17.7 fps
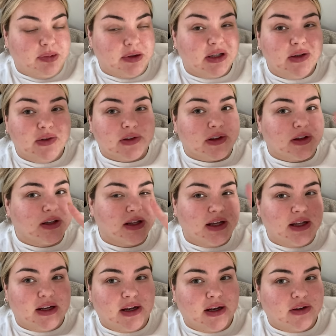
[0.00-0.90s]
it was
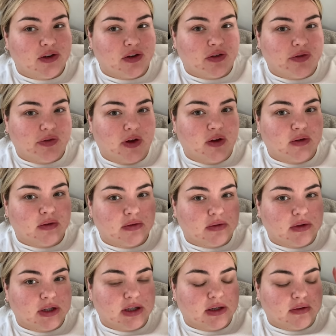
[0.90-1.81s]
clean and it just felt
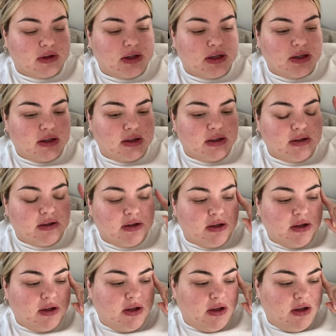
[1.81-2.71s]
really, really good.
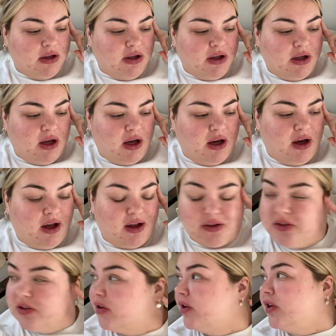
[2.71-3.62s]

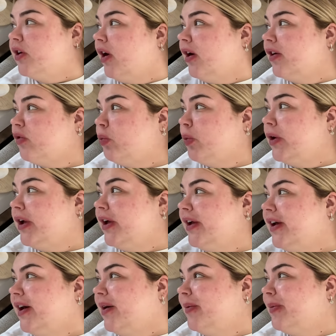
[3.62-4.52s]
Also, Yar's
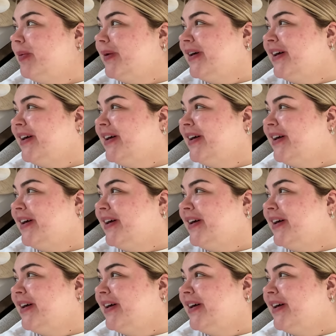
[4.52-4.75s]
bringing up